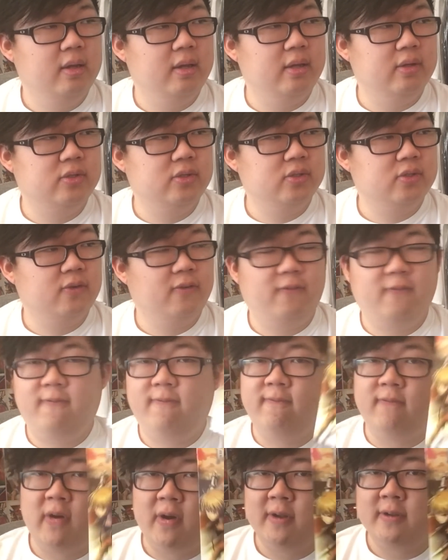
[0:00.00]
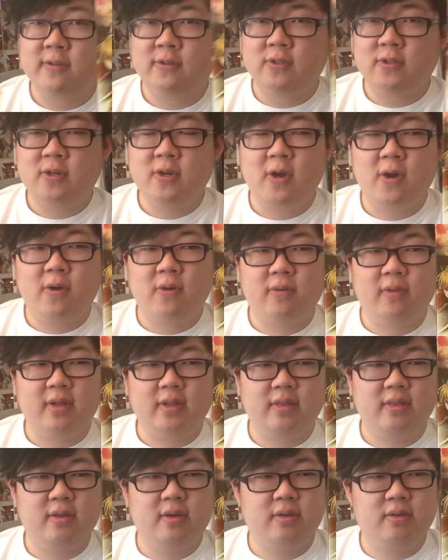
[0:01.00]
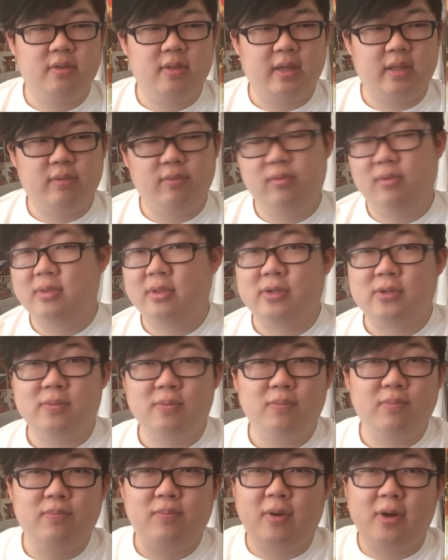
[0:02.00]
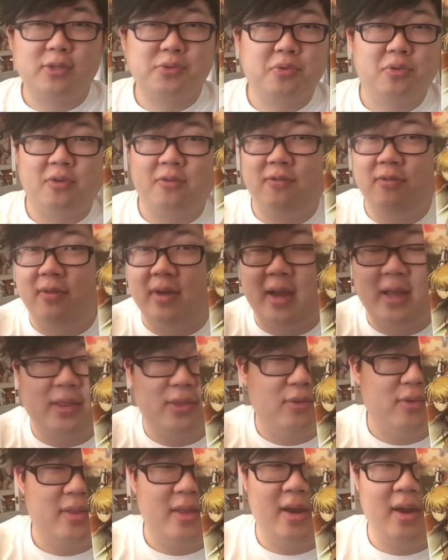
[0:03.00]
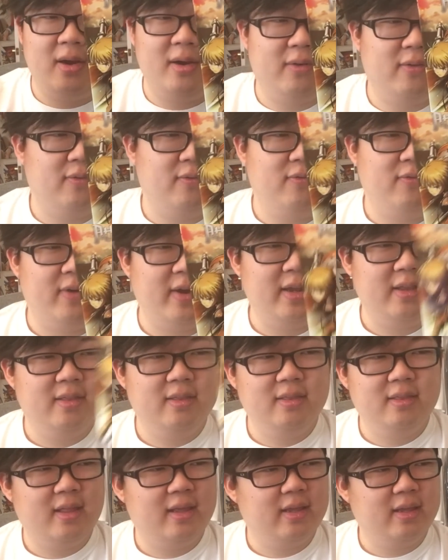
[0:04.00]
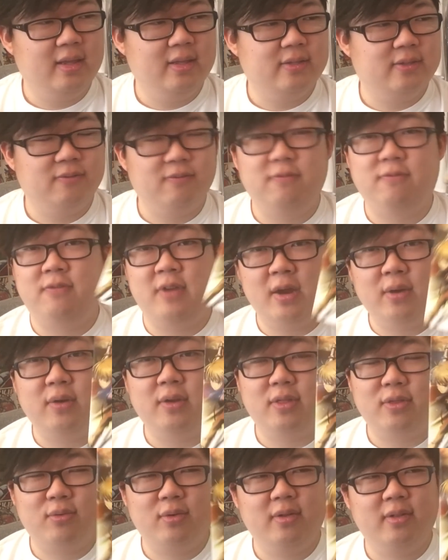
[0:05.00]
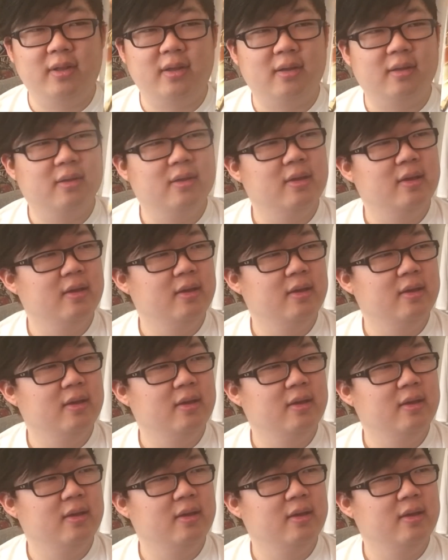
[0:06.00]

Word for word: It's just a fun show. Like they're like the parts where they're flying through the air and fighting. Like it's very thrilling.